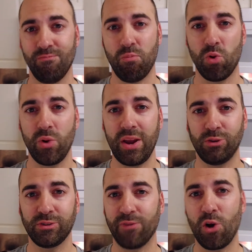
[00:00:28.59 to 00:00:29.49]

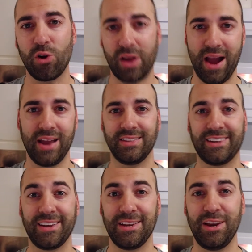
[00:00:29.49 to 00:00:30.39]
burritos of all kinds
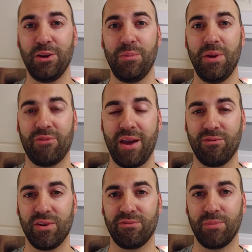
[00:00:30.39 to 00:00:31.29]
continue to be a
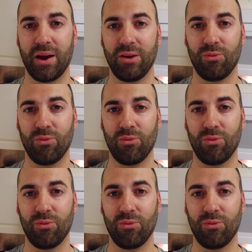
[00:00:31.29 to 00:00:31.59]
favorite of mine